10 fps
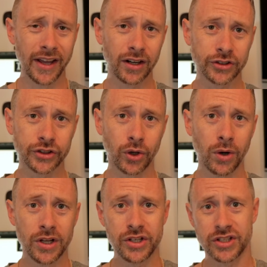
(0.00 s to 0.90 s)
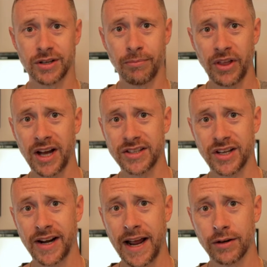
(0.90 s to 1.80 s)
and also just some thoughts
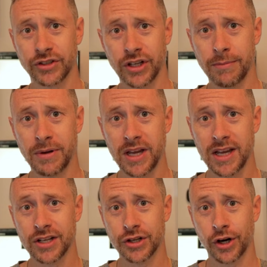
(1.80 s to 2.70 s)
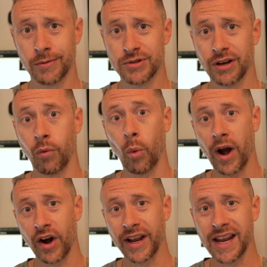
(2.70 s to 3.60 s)
on how it's gonna be in terms of
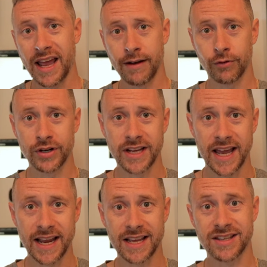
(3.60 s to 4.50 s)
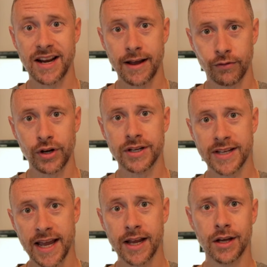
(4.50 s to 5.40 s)
wearing it every day as an
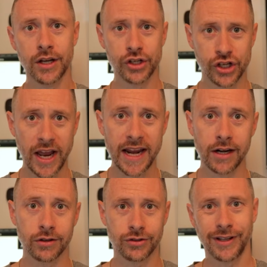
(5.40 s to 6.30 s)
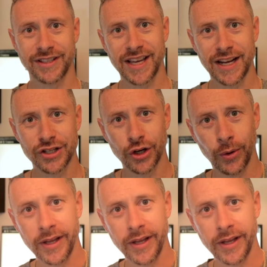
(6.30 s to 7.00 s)
everyday chain. So let's get into